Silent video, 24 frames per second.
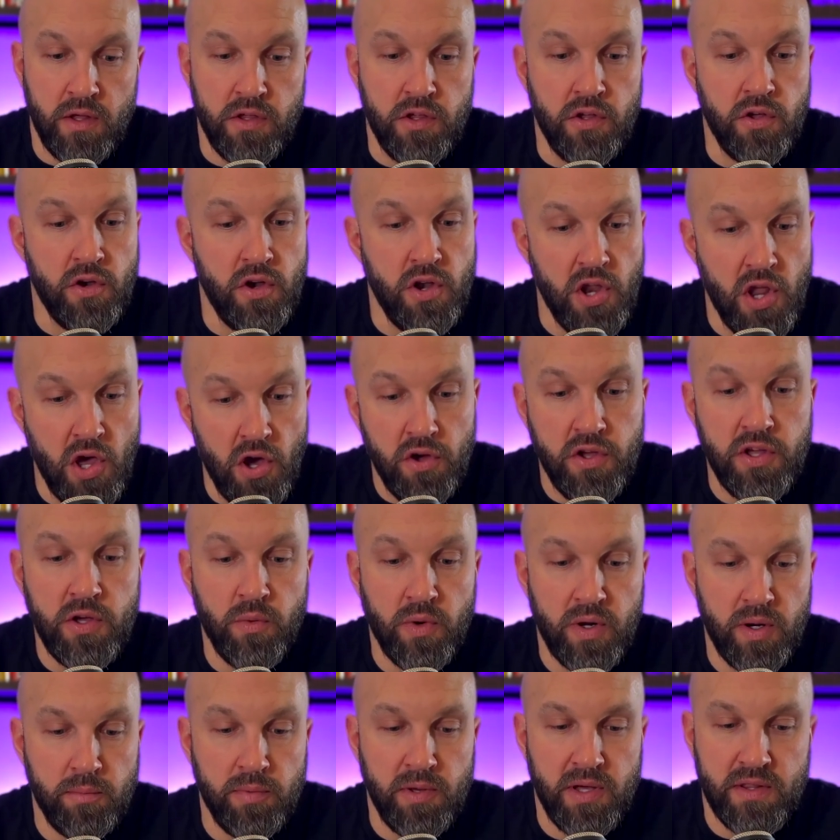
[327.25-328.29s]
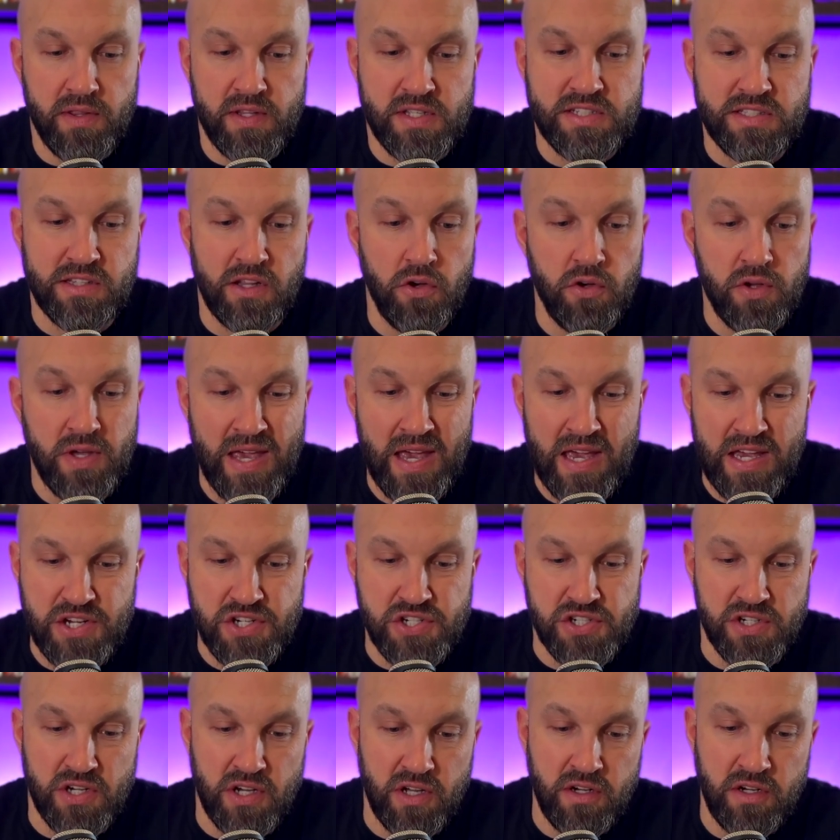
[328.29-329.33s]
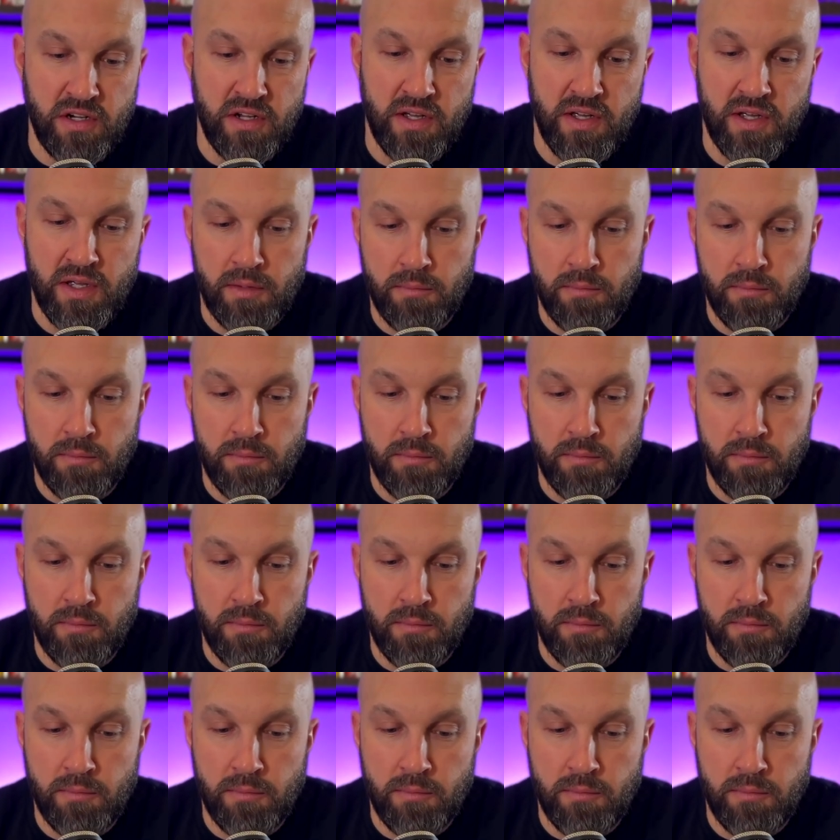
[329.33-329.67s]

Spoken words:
you want to be in this location,